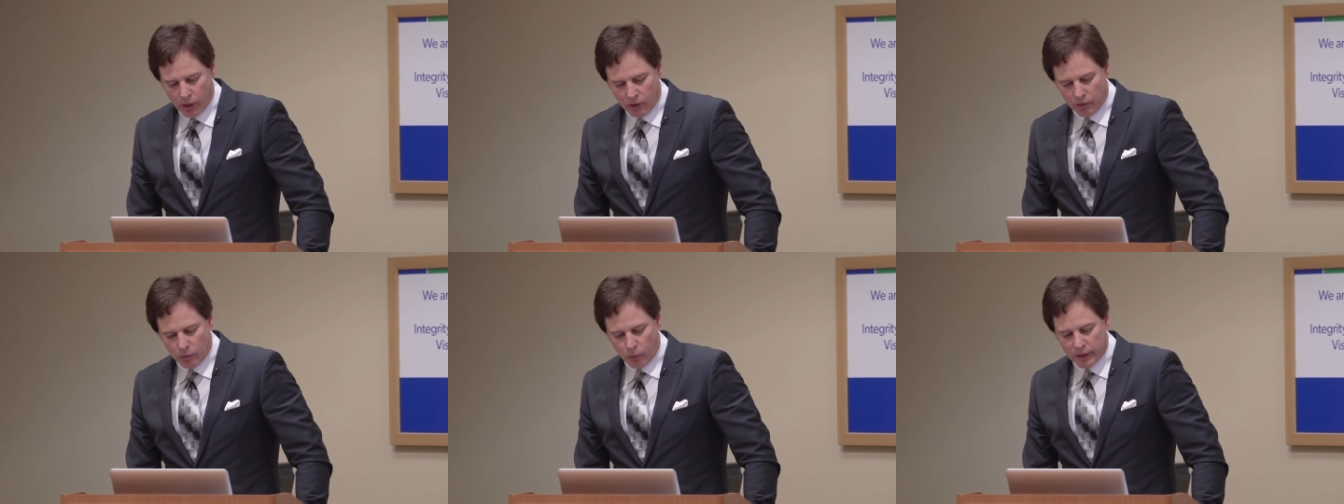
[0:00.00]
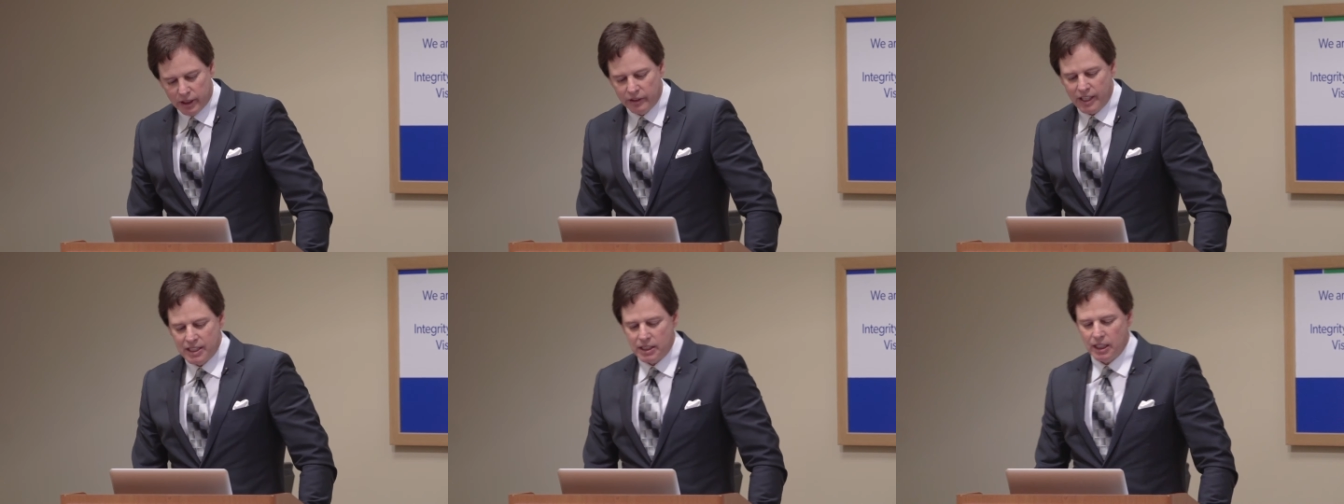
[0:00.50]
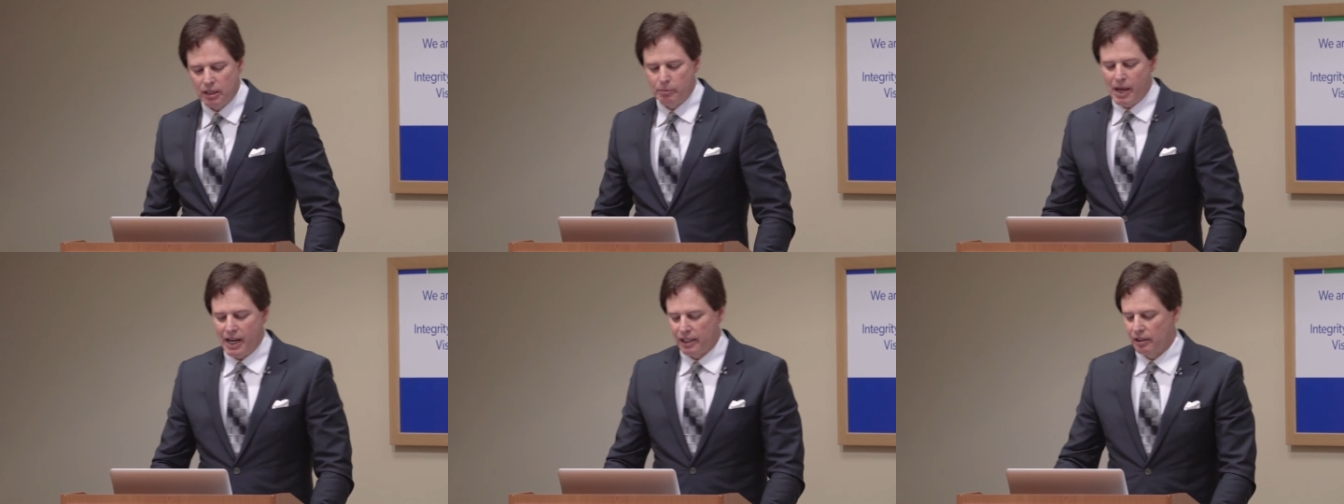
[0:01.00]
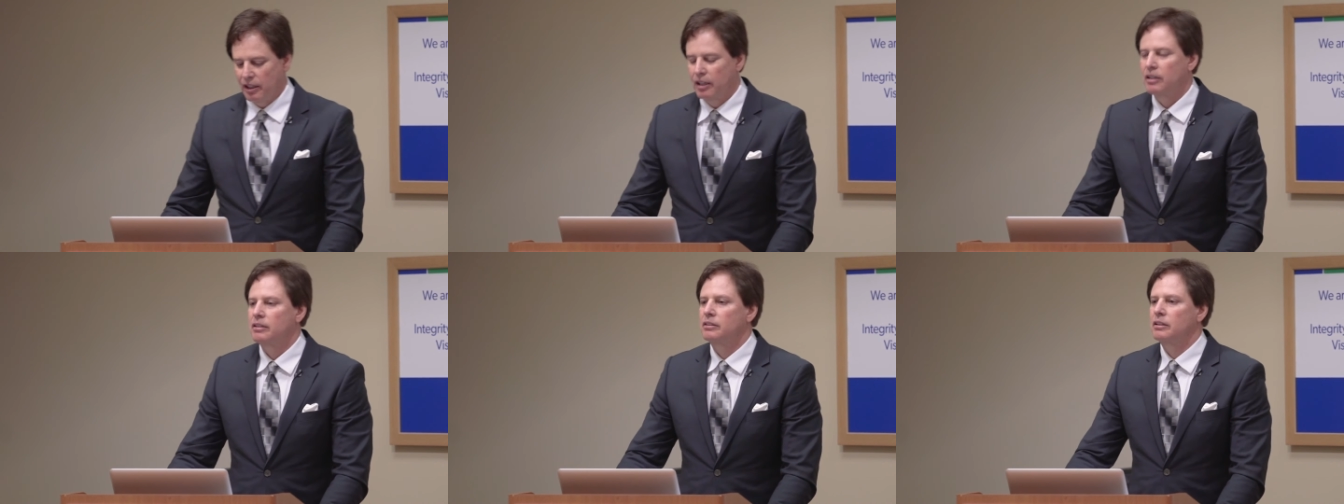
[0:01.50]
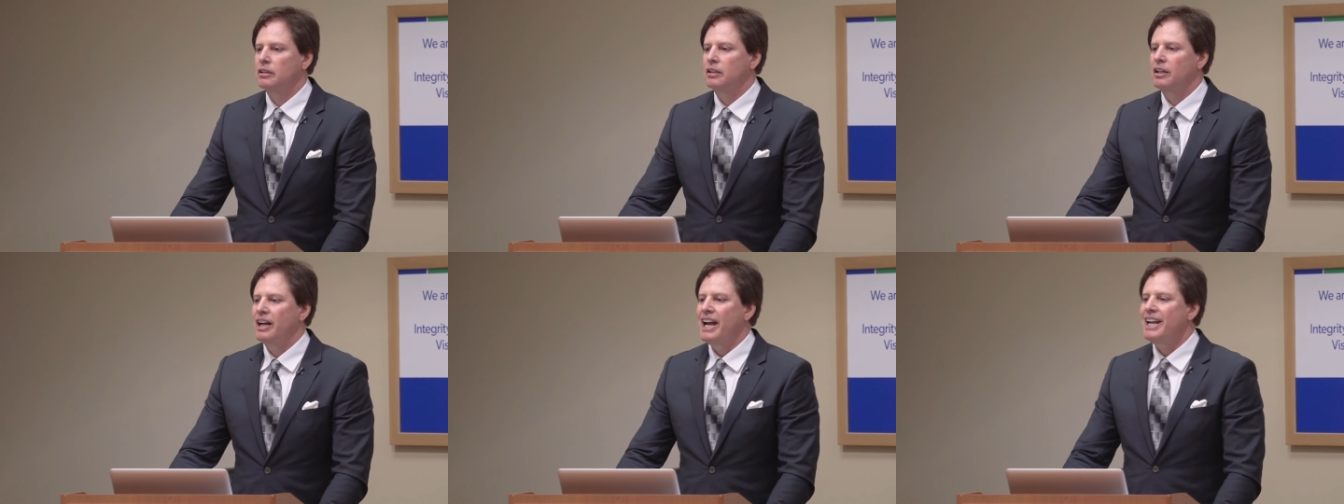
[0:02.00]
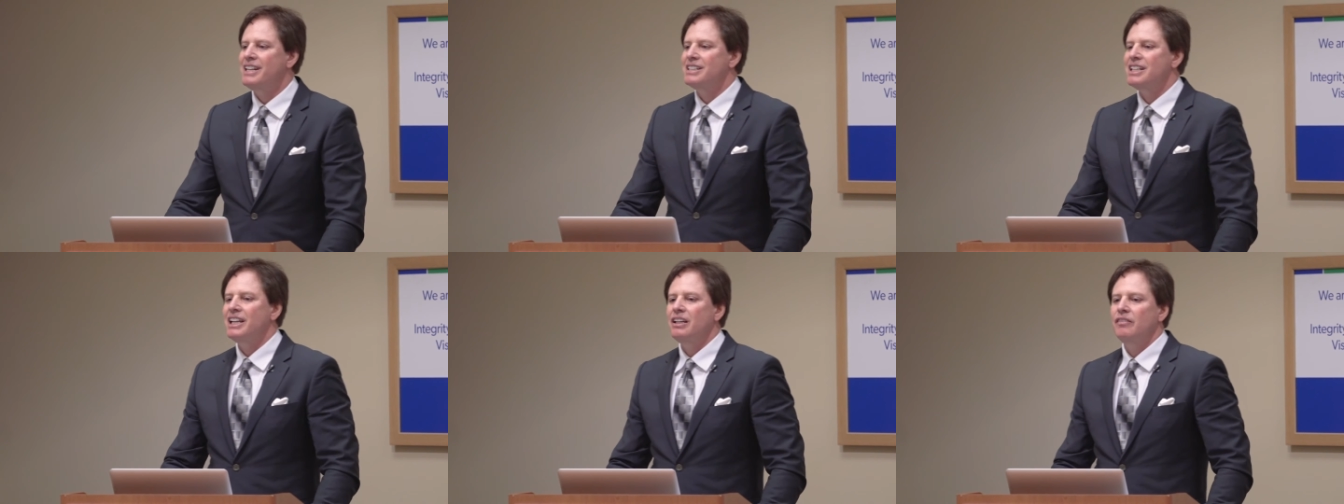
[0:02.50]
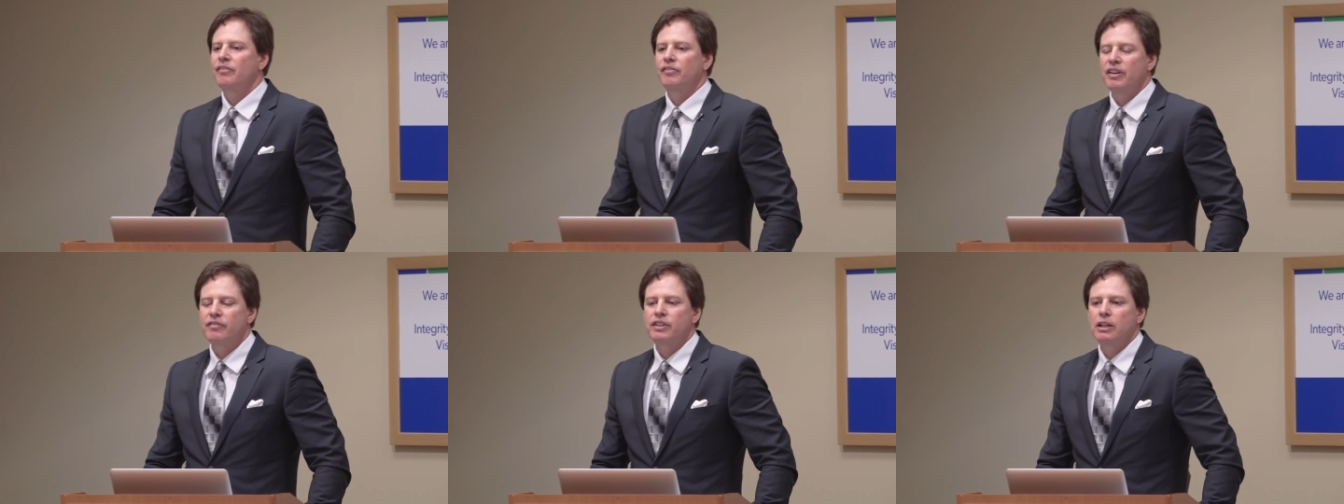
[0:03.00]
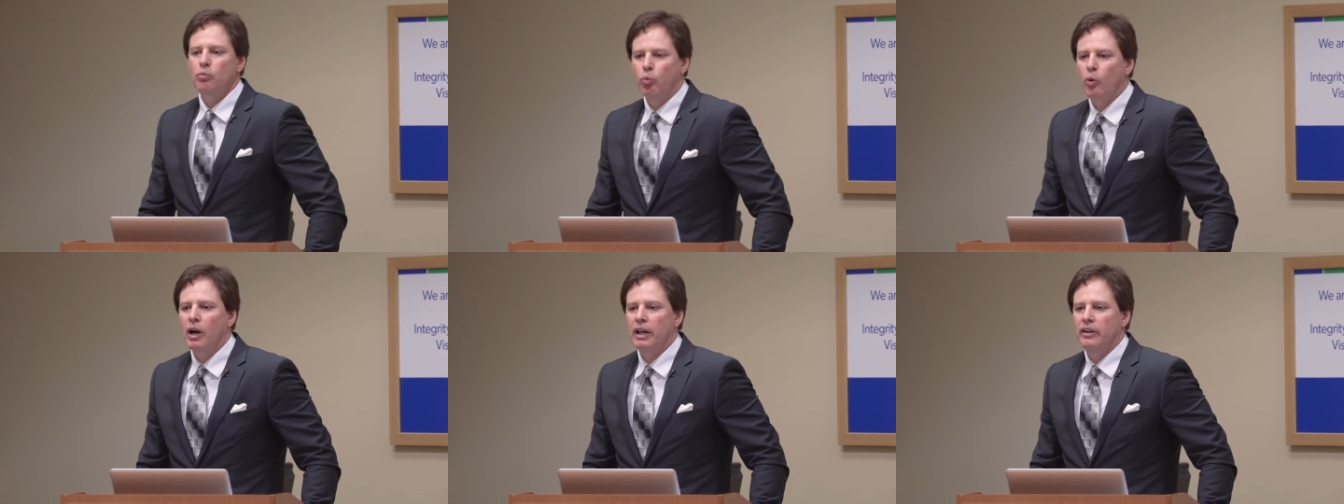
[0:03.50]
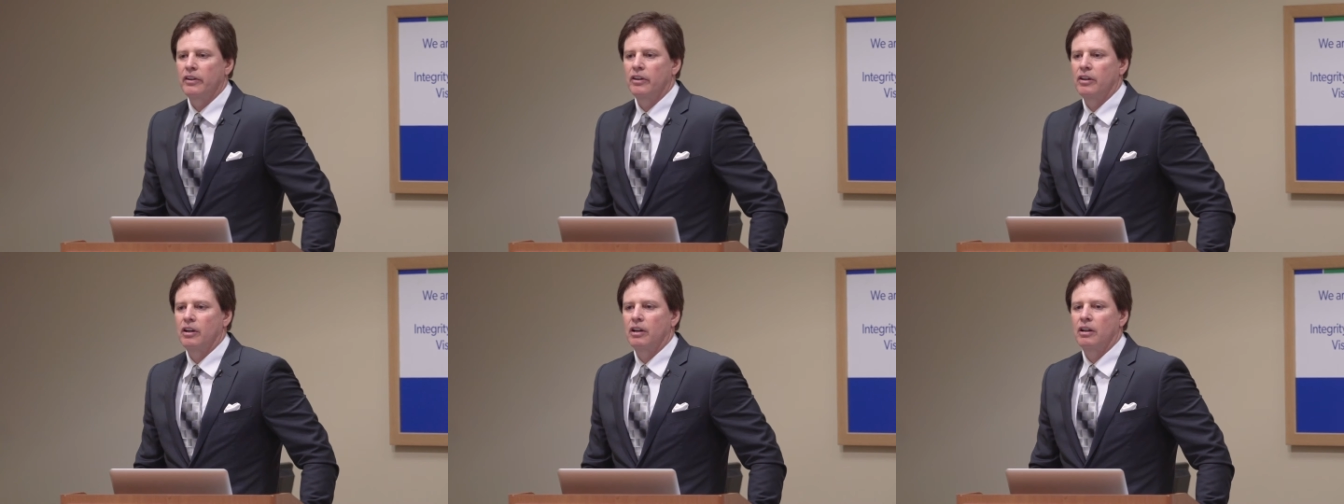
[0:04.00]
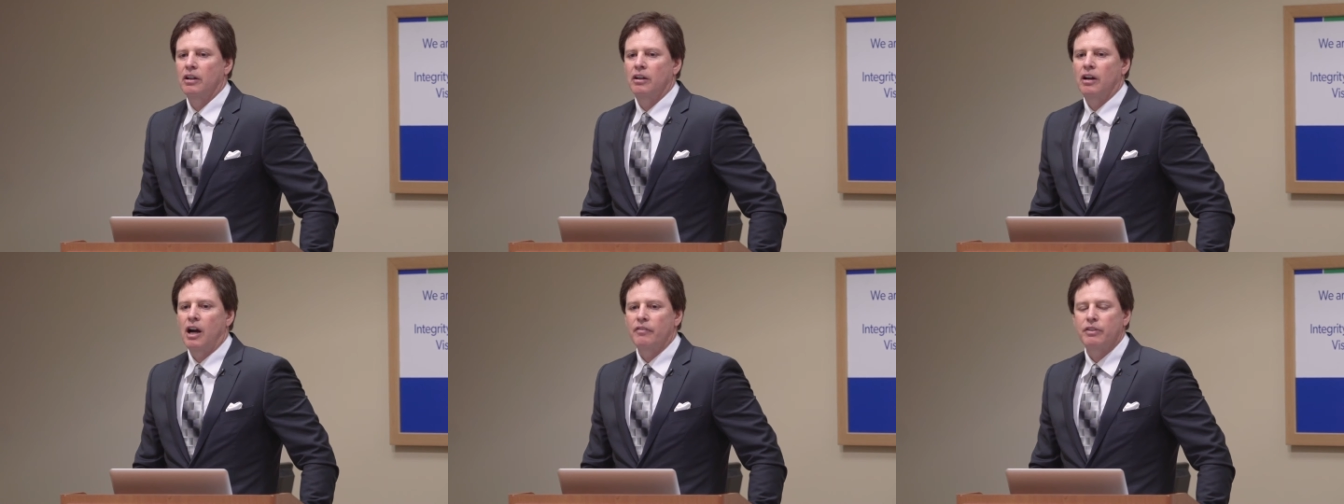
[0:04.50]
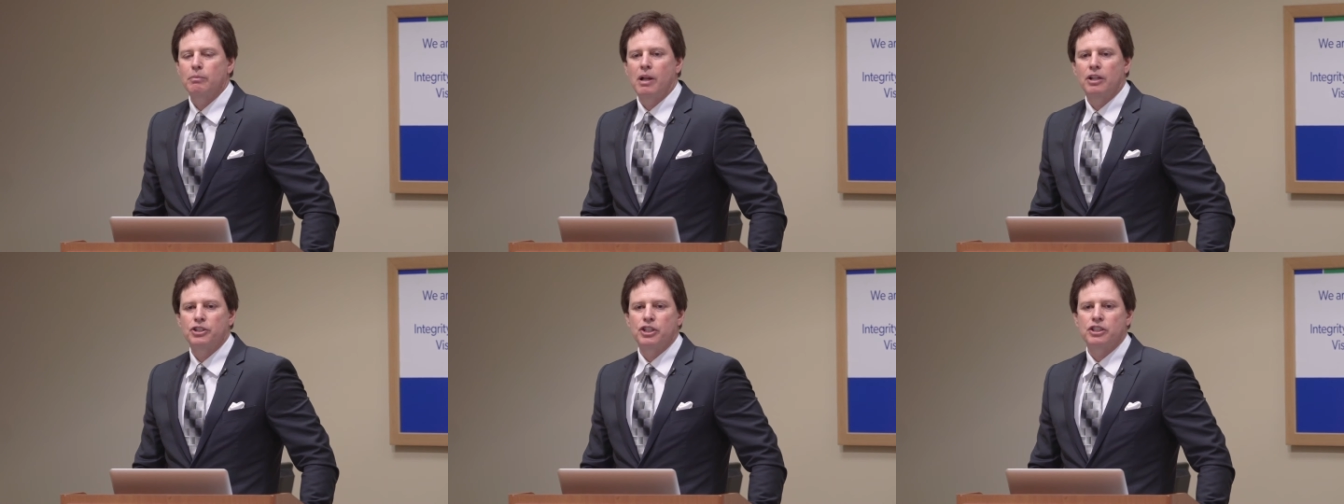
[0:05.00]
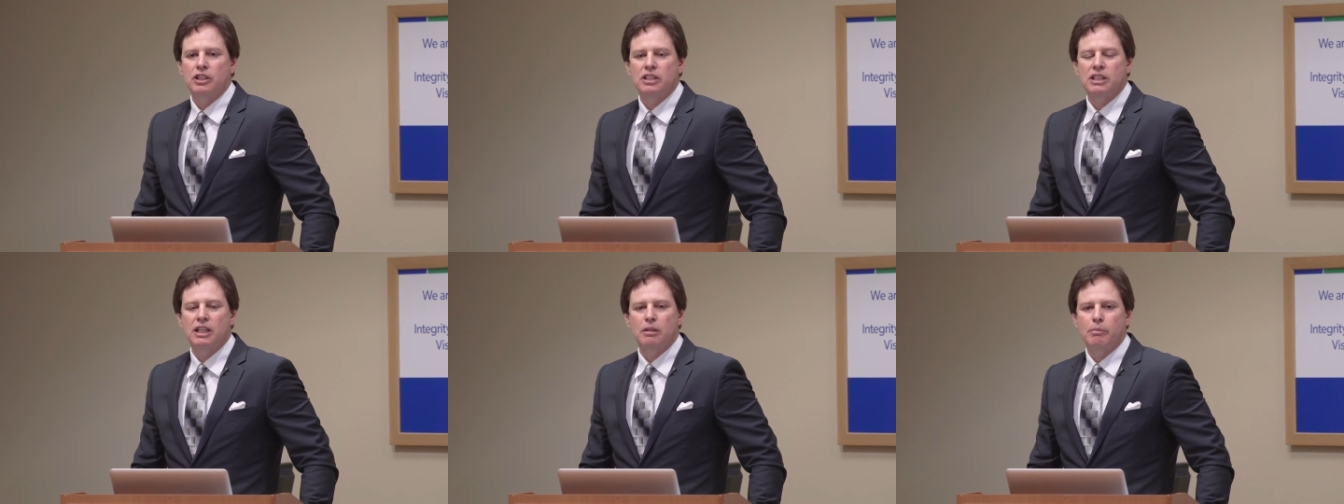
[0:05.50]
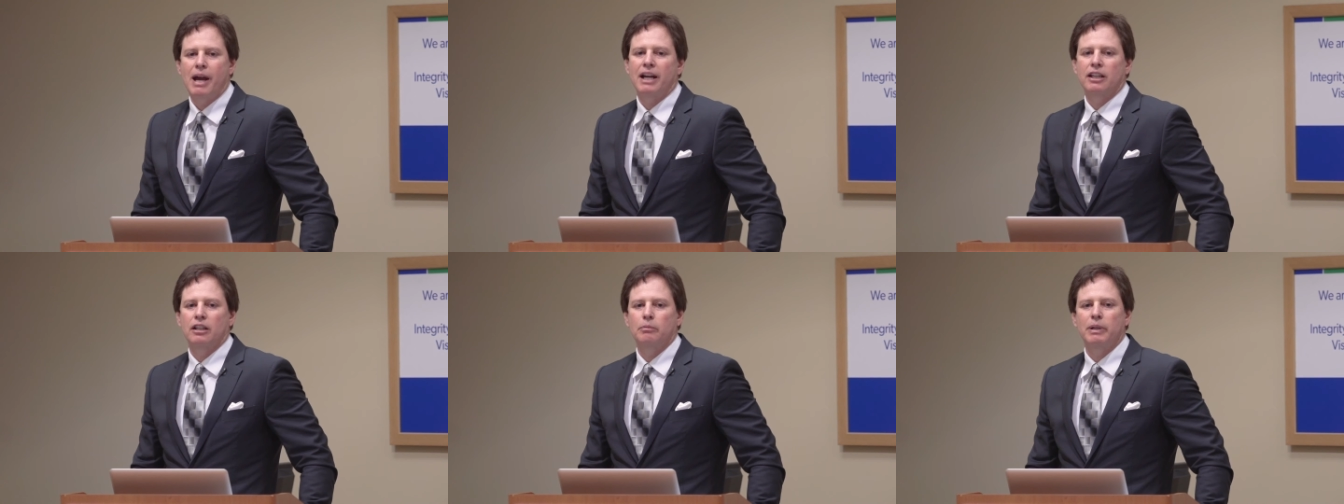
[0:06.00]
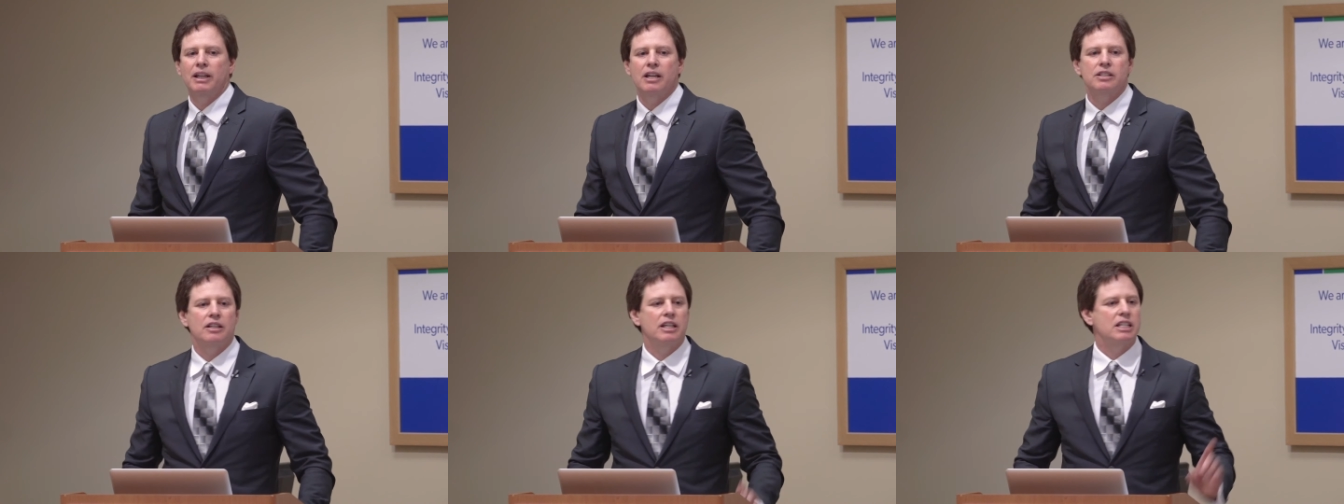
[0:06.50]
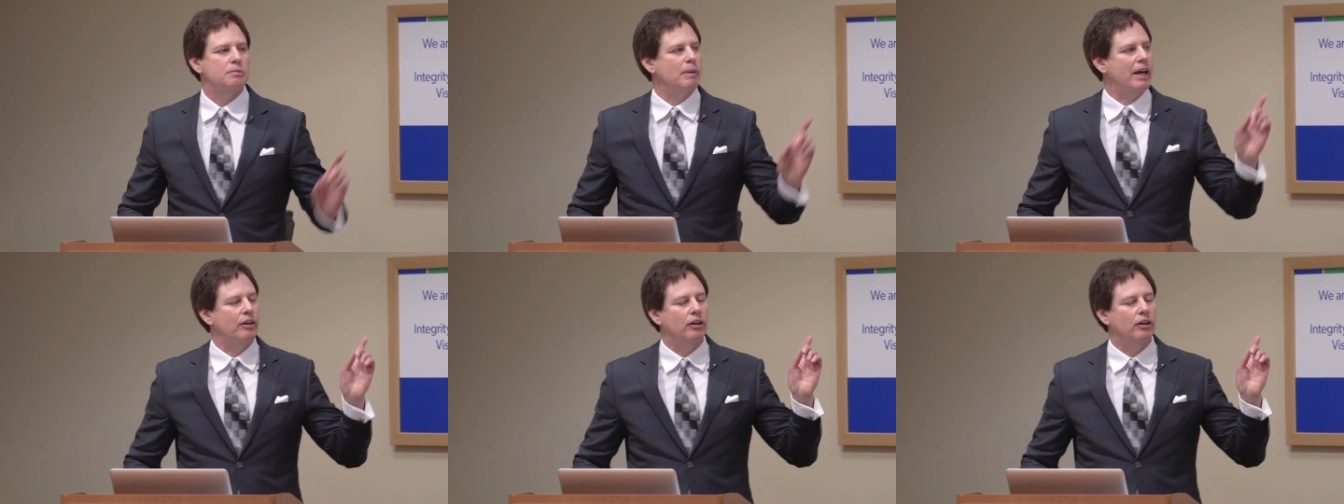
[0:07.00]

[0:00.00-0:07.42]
Well, when could they see the macula? 1851, ophthalmologists could see the macula because of this